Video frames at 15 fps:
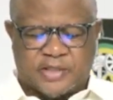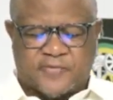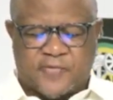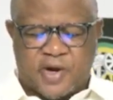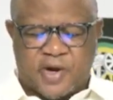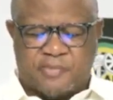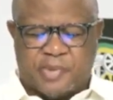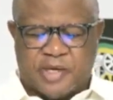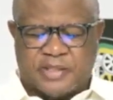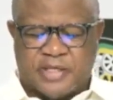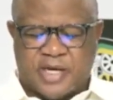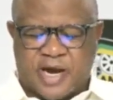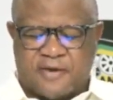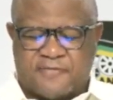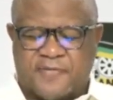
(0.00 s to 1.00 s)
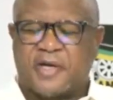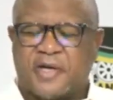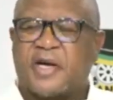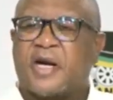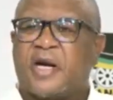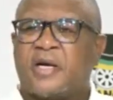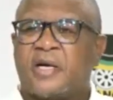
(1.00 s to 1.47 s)
for a better
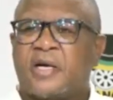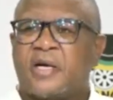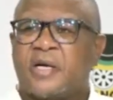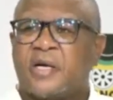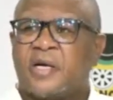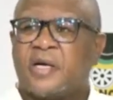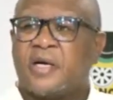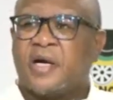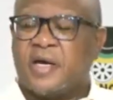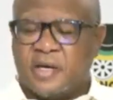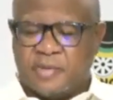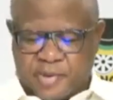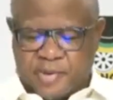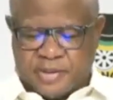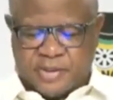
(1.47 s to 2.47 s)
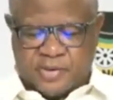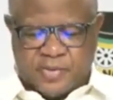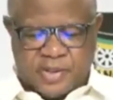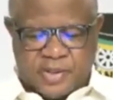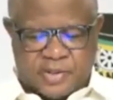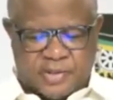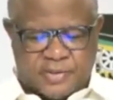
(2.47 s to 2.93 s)
Africa and a better world.